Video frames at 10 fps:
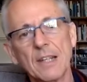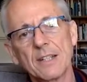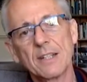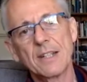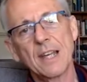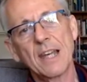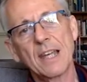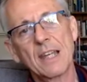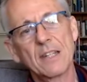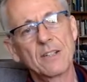
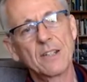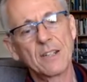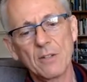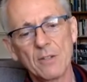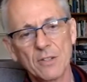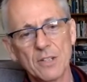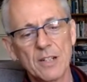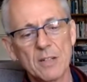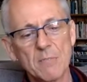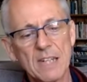today to those that
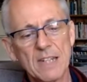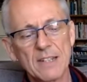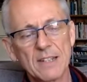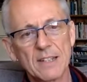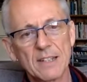I meet.